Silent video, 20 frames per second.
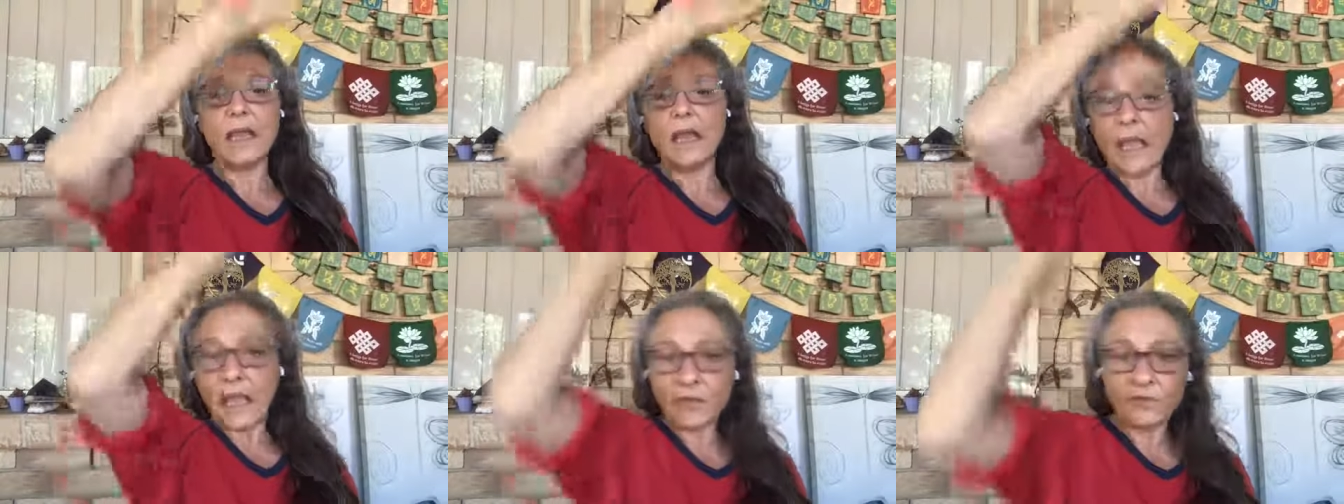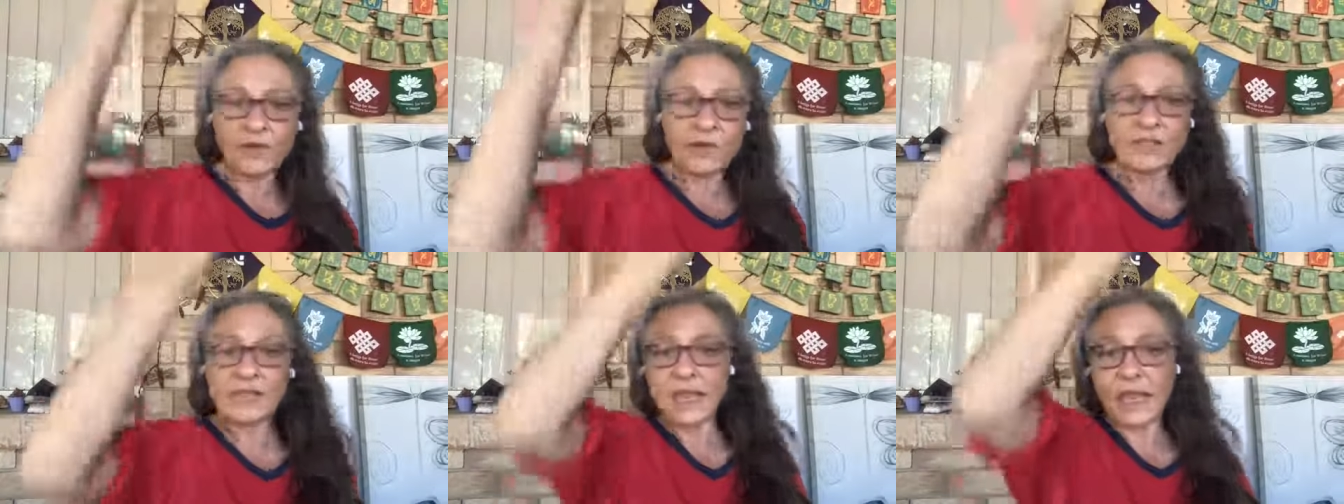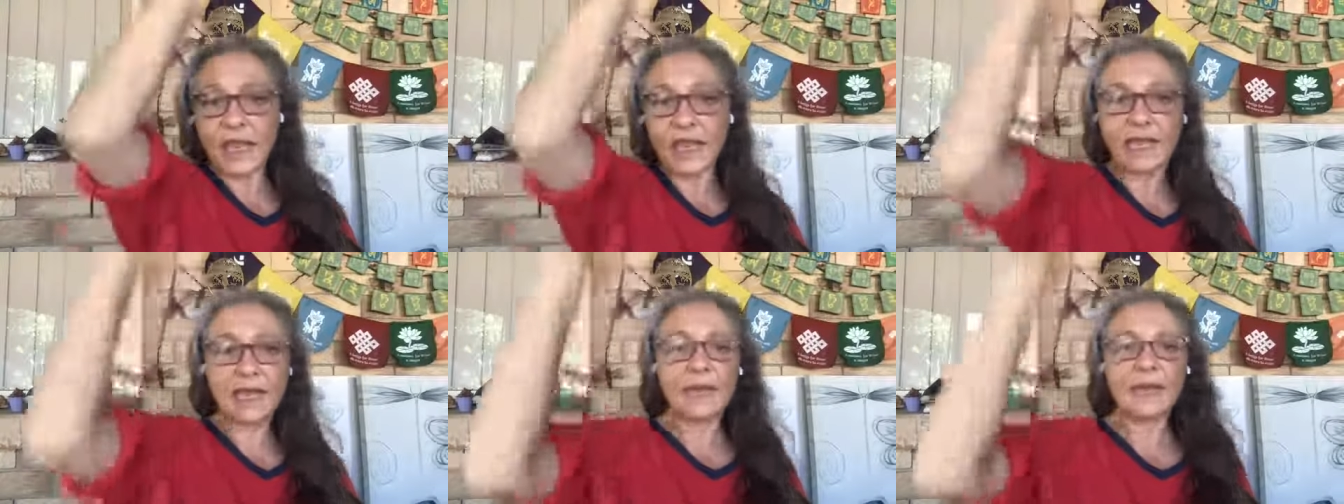and
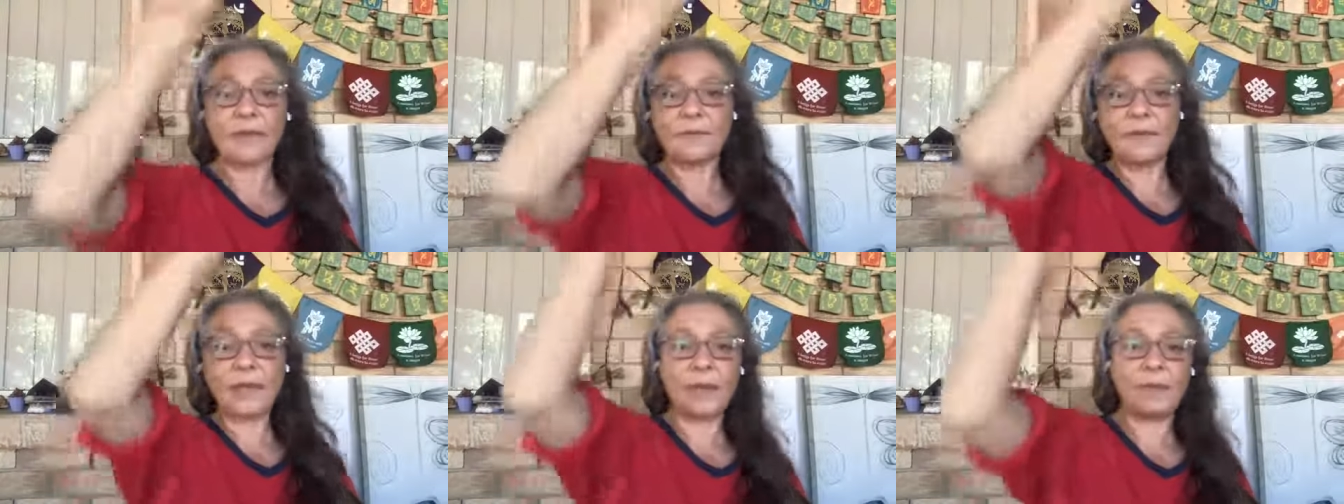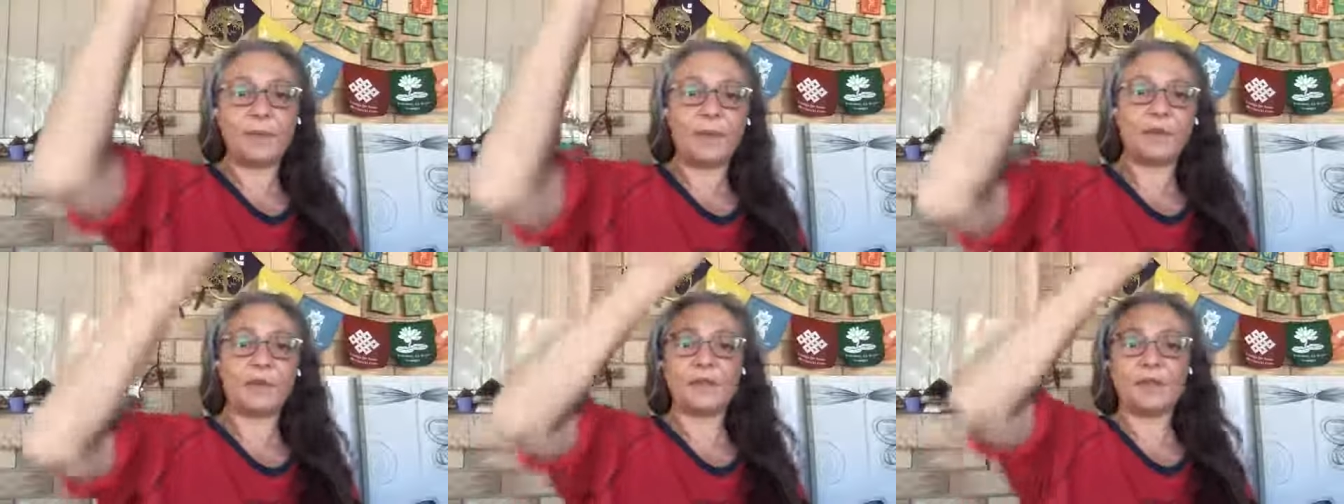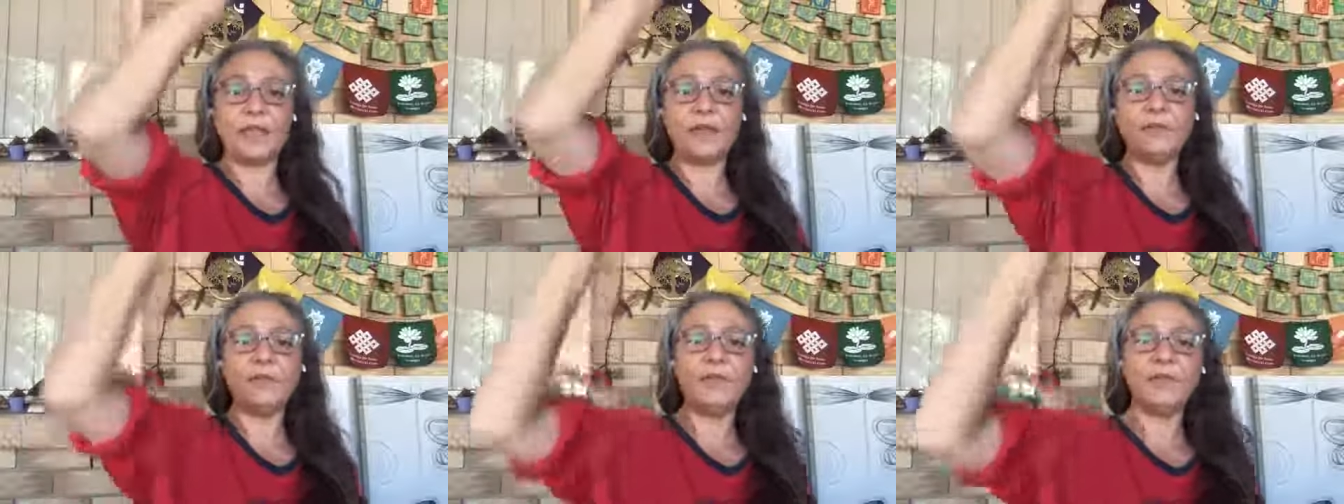retaining up there because
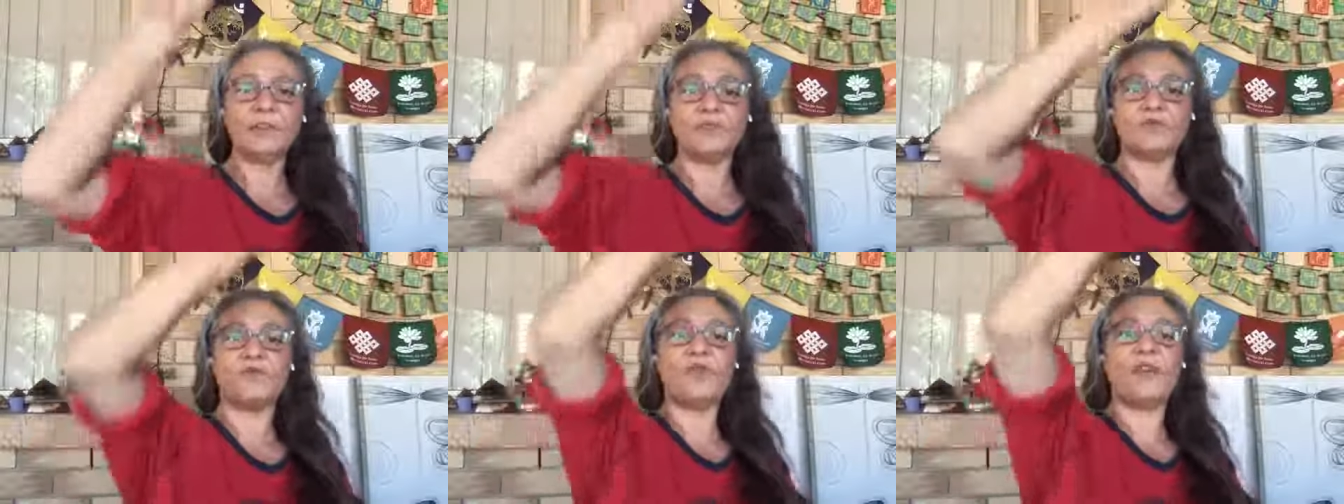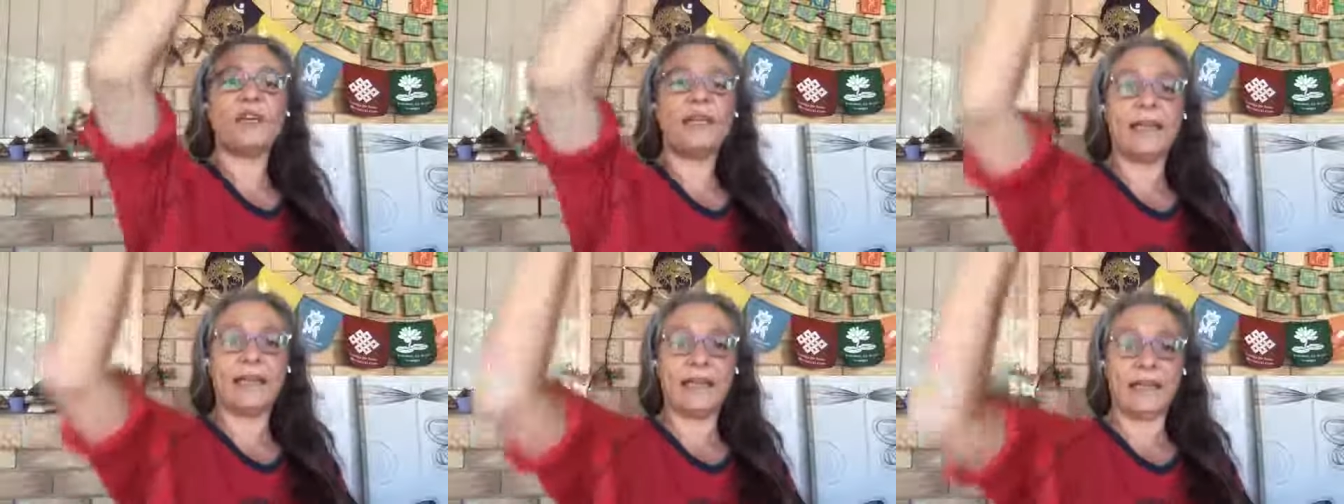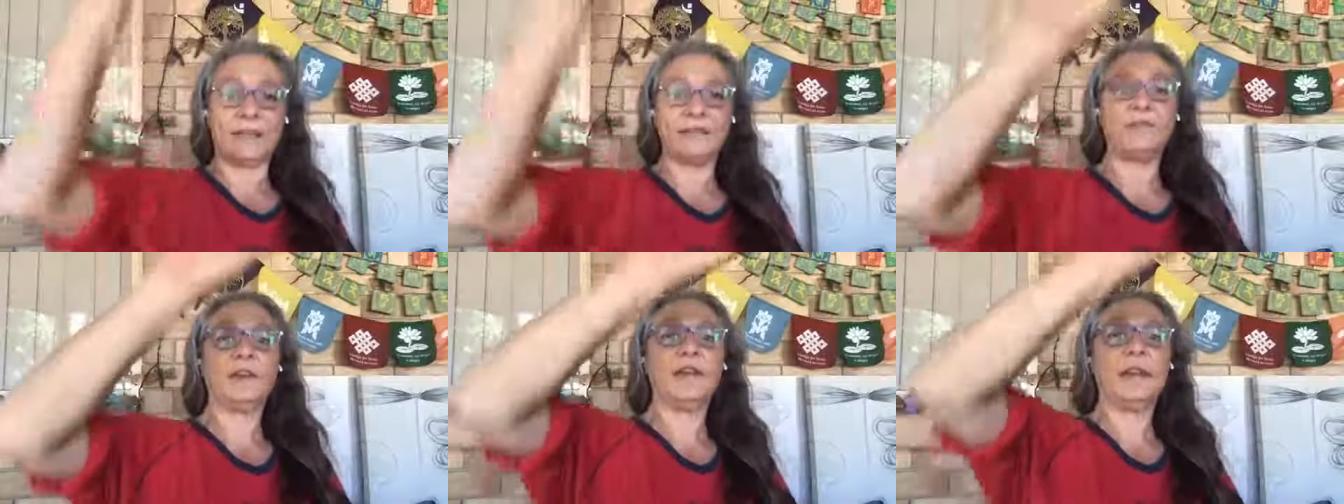that feels really
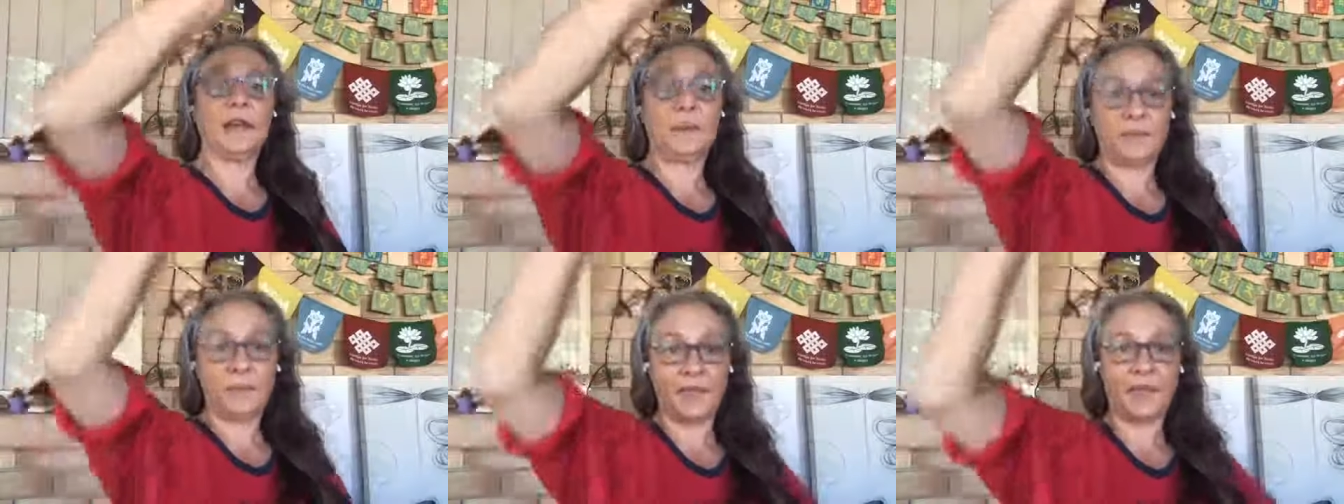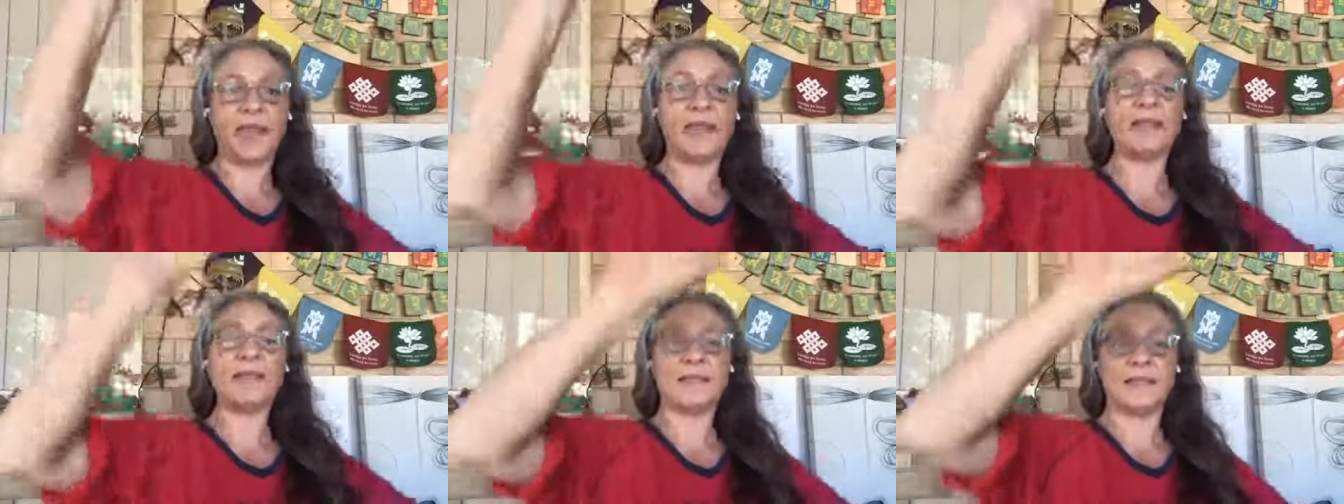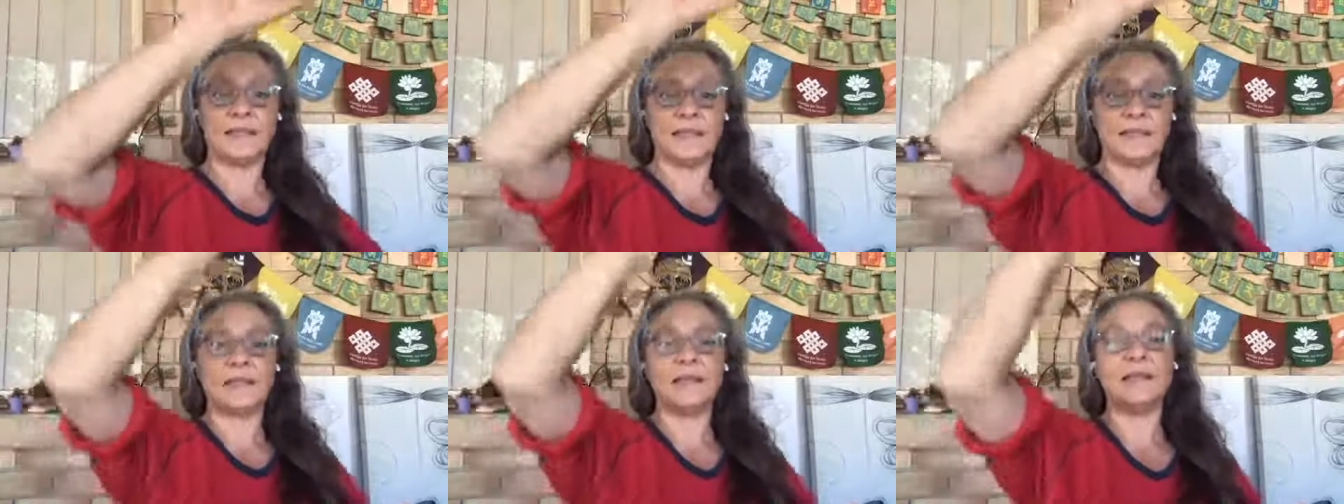lovely up there
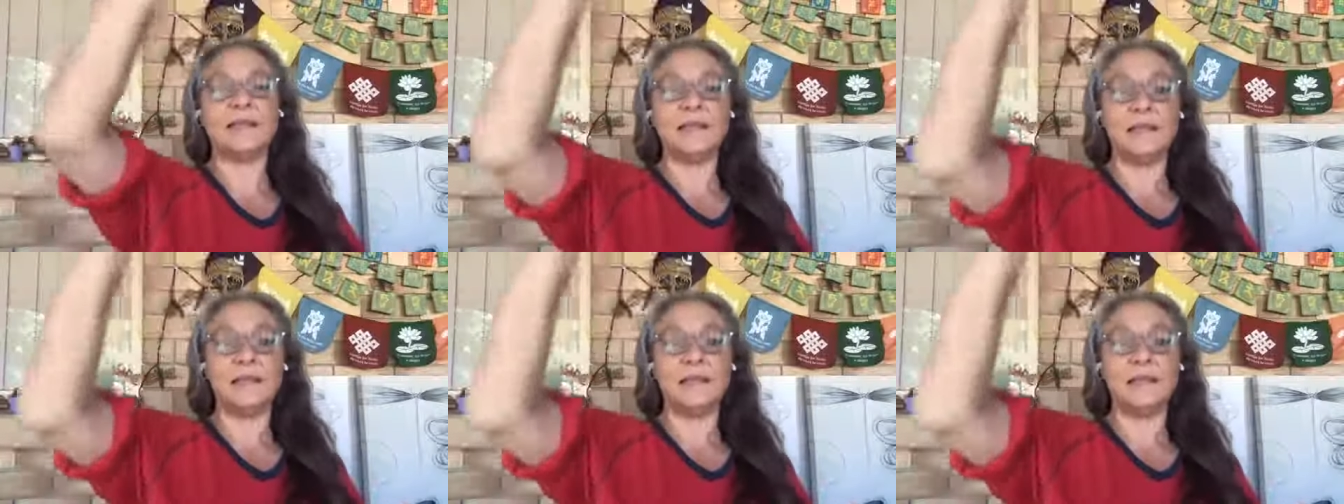isn't it